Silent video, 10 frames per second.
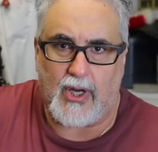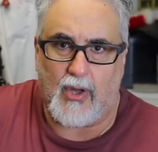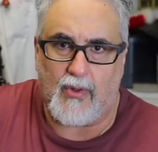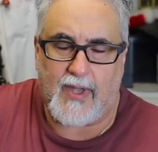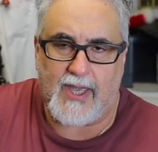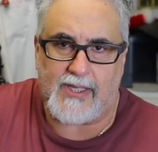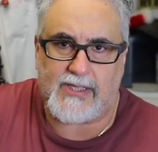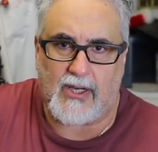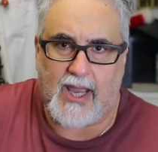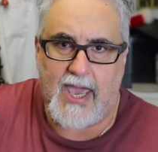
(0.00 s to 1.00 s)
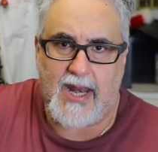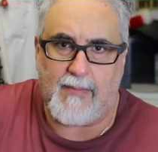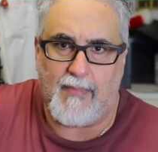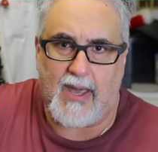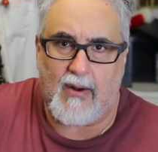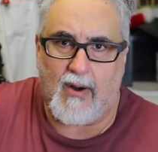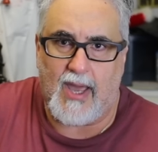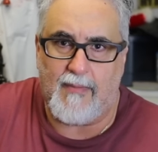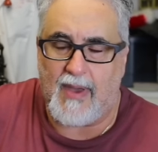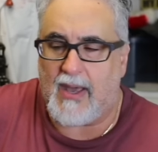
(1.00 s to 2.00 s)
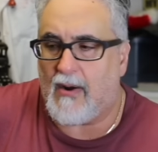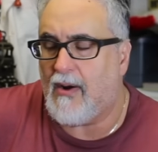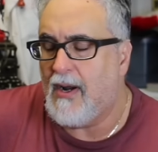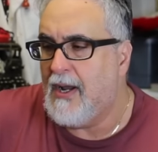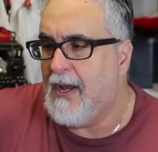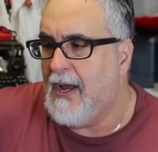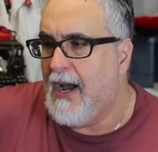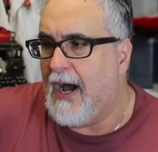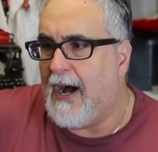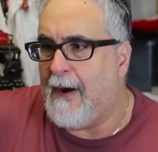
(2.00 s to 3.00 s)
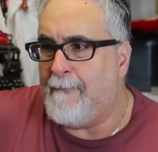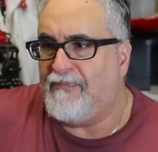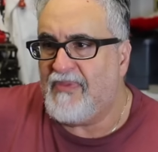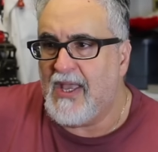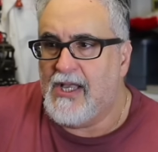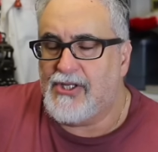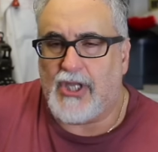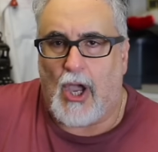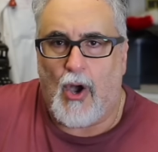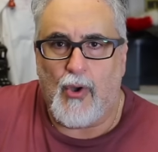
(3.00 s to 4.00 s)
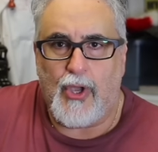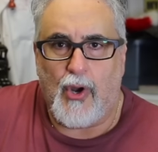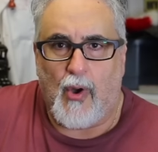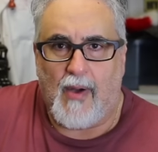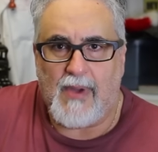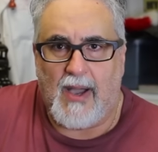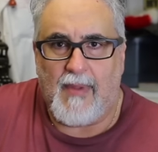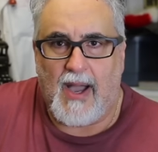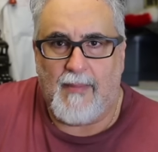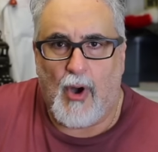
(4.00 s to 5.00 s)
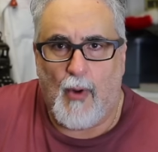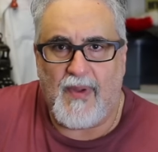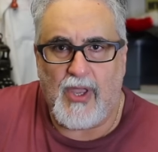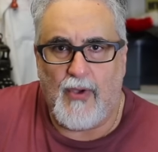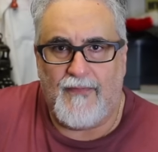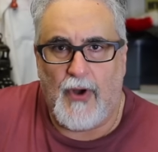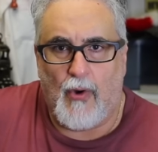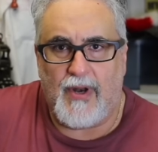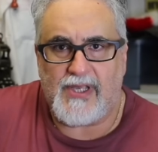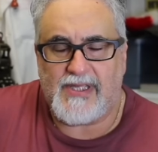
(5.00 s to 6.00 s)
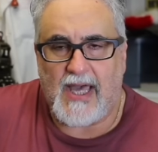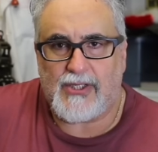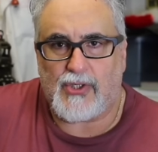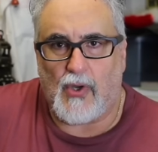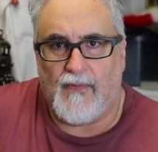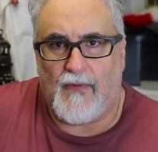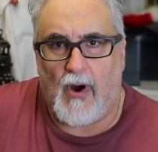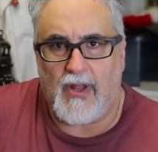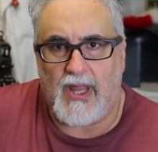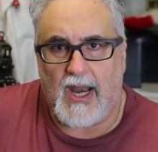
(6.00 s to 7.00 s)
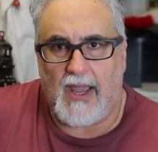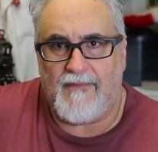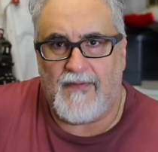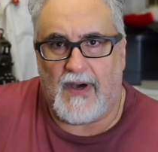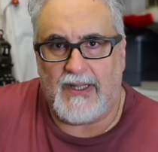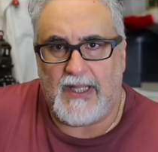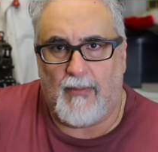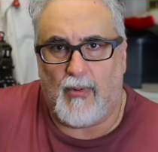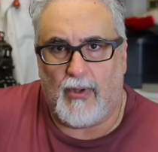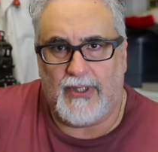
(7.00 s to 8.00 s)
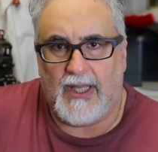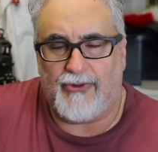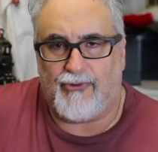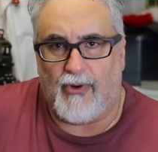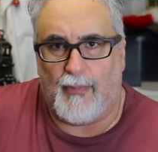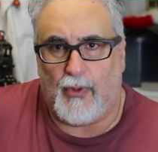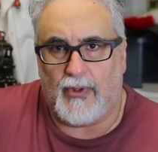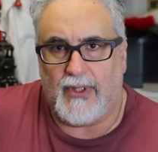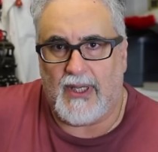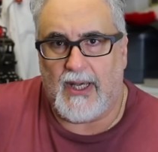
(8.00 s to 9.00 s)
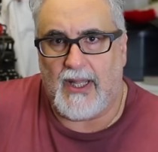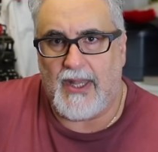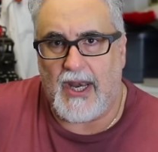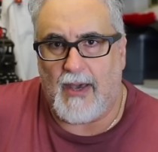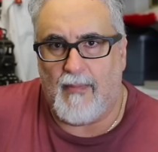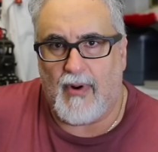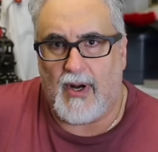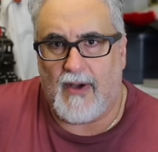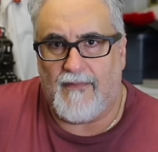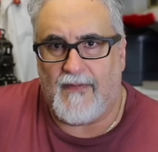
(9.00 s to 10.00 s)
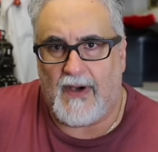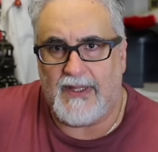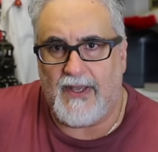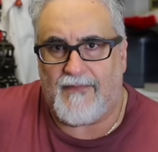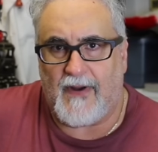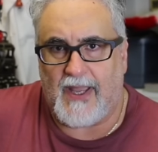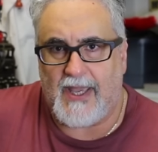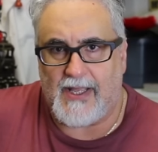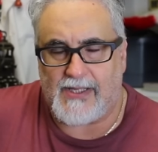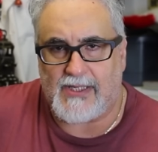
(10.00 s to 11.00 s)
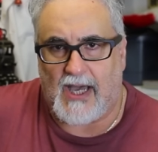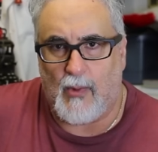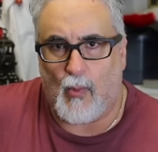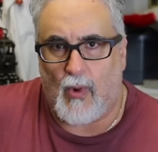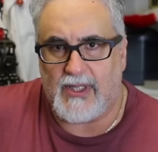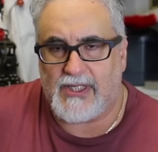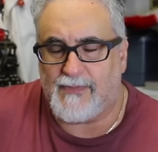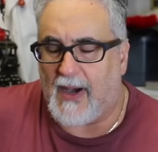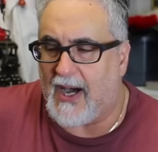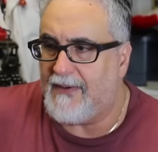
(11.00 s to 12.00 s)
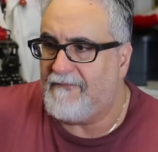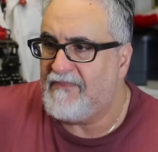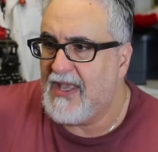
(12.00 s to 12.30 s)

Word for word: You know, kits are getting better and better. Um, so you know, I'm, I'm I'm hoping you've noticed that so far that I've uh, doubled and tripled uh, the number of uh, different kits on one spot.